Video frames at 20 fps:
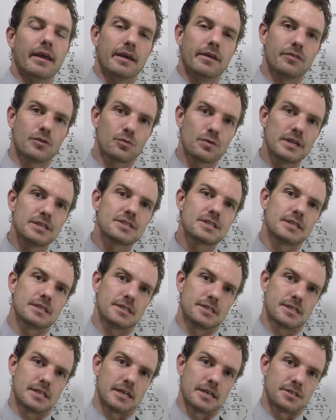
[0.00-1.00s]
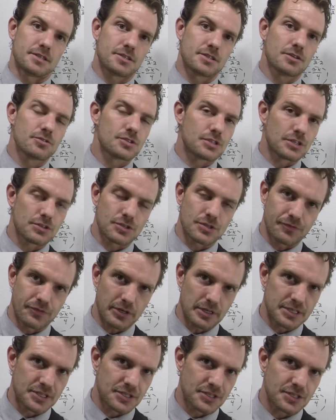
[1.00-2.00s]
and the reason is this, there's, there's a
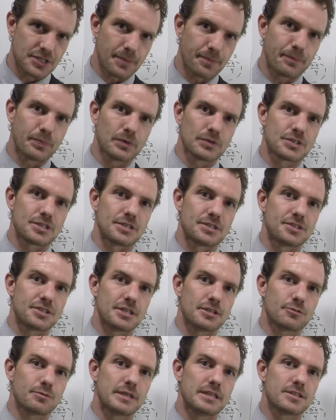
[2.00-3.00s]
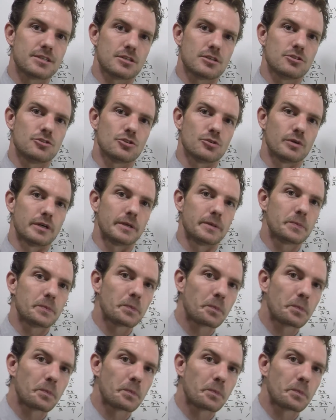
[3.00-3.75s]
very simple, sincere reason to do it.